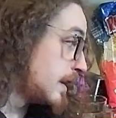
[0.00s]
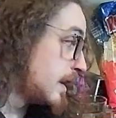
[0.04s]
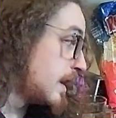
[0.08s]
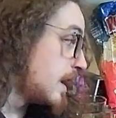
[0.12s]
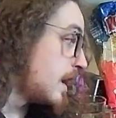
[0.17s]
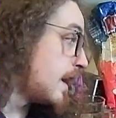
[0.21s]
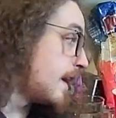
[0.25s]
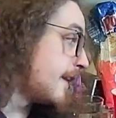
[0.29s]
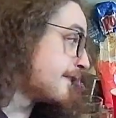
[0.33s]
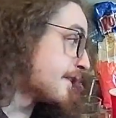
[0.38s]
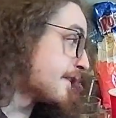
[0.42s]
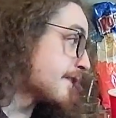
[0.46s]

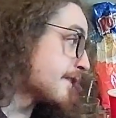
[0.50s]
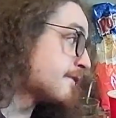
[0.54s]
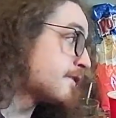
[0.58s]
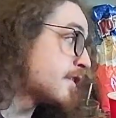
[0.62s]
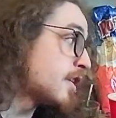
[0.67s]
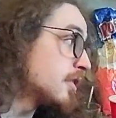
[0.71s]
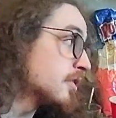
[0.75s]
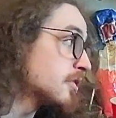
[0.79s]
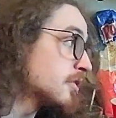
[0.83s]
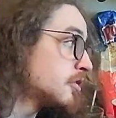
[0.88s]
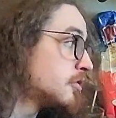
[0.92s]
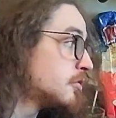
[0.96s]
of a
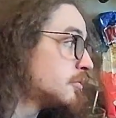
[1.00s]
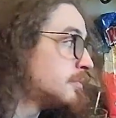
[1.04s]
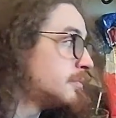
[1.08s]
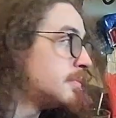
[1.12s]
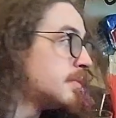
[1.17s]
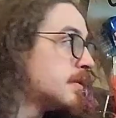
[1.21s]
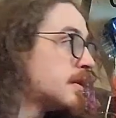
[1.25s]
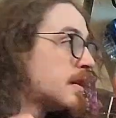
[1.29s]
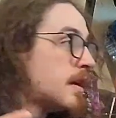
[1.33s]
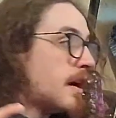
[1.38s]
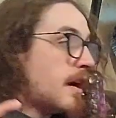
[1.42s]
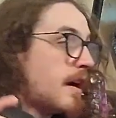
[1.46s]
volume
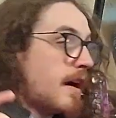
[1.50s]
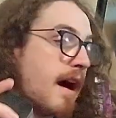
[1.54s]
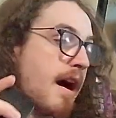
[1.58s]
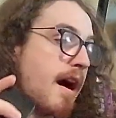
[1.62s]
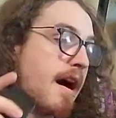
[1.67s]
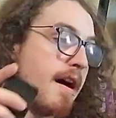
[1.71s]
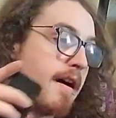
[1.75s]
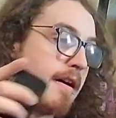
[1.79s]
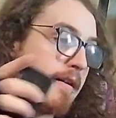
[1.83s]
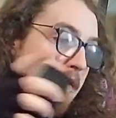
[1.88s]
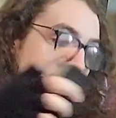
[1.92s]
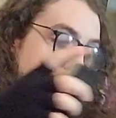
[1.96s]

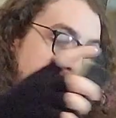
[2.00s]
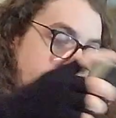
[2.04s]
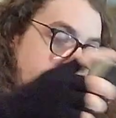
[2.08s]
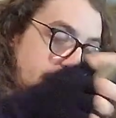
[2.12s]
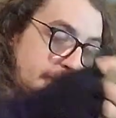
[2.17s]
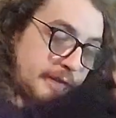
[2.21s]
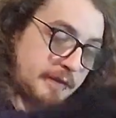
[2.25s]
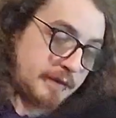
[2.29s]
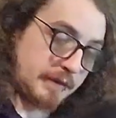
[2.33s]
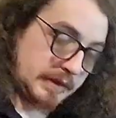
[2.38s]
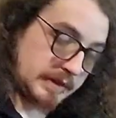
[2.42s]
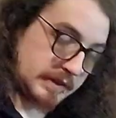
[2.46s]
of
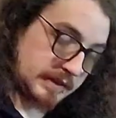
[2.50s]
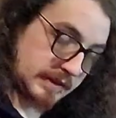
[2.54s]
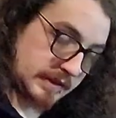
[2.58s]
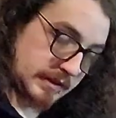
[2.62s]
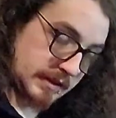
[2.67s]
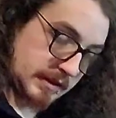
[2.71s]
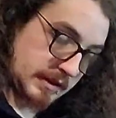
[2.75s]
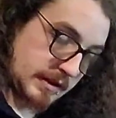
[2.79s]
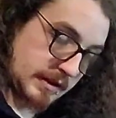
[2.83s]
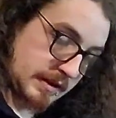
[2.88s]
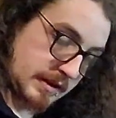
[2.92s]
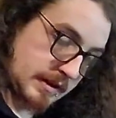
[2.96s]

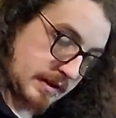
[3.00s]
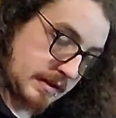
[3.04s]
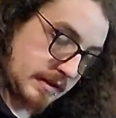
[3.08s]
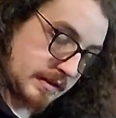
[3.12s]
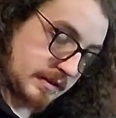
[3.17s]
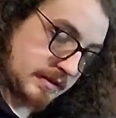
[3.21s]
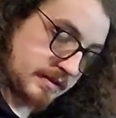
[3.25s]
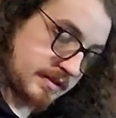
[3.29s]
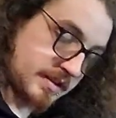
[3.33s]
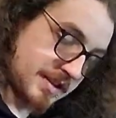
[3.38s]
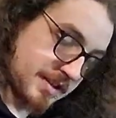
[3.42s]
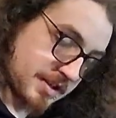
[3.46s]

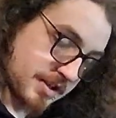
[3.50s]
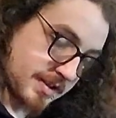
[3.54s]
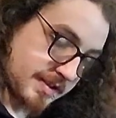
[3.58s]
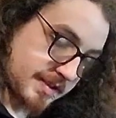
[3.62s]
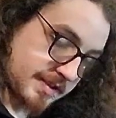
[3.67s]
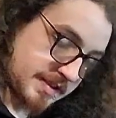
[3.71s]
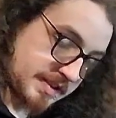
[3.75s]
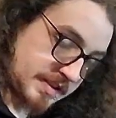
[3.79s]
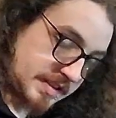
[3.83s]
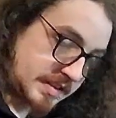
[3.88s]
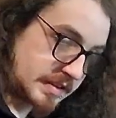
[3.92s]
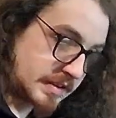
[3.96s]

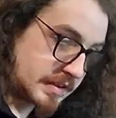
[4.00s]
digits.